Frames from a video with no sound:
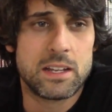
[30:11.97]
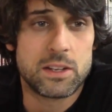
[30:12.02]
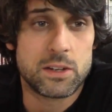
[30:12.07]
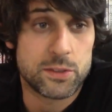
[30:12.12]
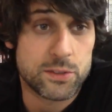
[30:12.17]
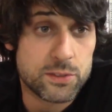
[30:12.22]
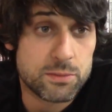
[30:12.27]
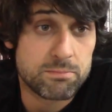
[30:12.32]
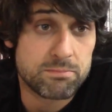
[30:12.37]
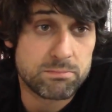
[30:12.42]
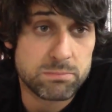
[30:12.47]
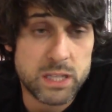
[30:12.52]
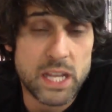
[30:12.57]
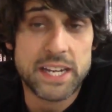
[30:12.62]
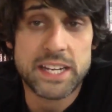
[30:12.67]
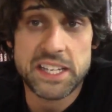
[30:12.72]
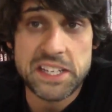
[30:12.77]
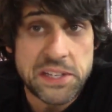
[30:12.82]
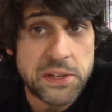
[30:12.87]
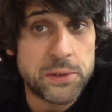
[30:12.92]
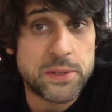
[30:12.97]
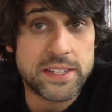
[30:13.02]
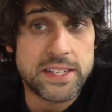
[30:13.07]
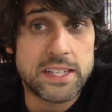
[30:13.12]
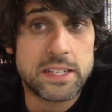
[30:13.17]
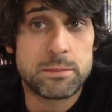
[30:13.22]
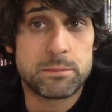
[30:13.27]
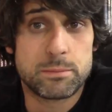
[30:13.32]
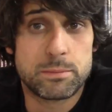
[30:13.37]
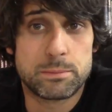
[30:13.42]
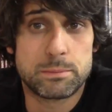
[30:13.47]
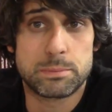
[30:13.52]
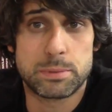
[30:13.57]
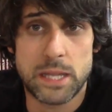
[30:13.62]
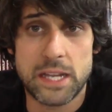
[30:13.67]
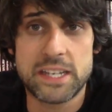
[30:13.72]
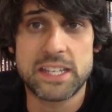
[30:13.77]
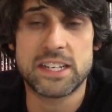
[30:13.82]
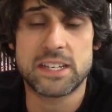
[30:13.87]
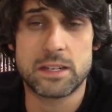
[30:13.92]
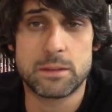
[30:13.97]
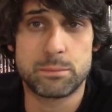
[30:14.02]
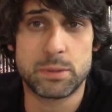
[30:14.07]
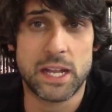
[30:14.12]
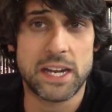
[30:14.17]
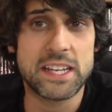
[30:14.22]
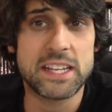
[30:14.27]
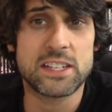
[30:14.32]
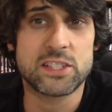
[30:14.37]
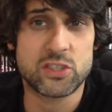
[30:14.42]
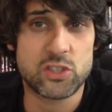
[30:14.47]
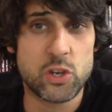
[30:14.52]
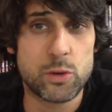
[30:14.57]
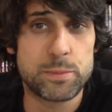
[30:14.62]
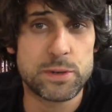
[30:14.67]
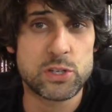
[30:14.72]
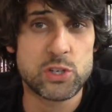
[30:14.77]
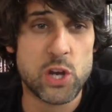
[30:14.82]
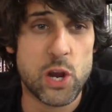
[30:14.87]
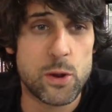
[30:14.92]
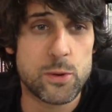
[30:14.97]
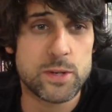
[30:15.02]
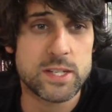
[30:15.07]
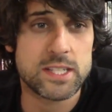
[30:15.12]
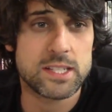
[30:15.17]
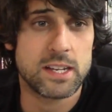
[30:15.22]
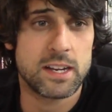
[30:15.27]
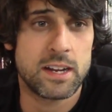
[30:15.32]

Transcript: There's plenty of nudity, plenty of, plenty of stupid jokes.